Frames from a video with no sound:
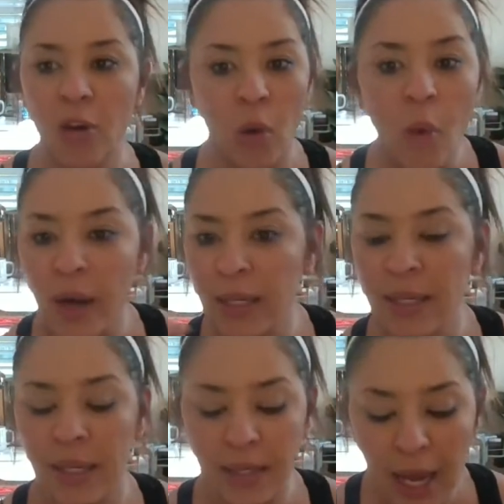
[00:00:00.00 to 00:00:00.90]
or want to da
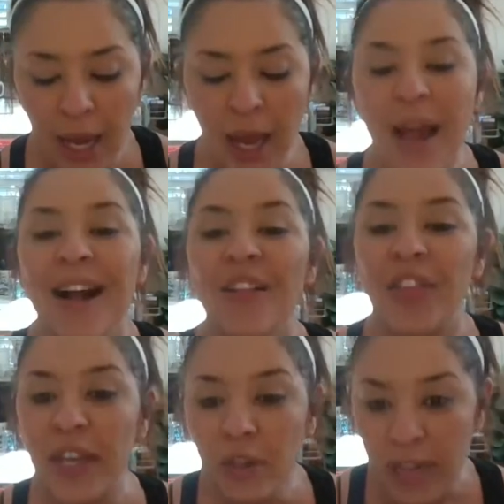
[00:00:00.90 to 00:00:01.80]
da da,
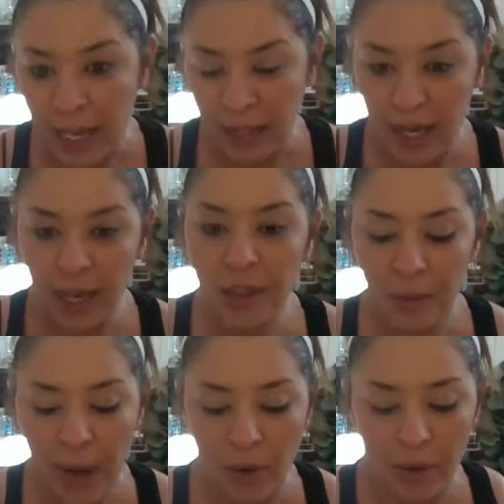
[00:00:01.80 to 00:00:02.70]
then you take the other
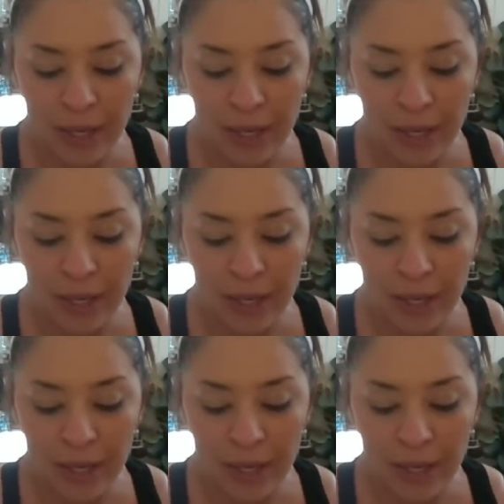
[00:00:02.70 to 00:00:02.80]
route.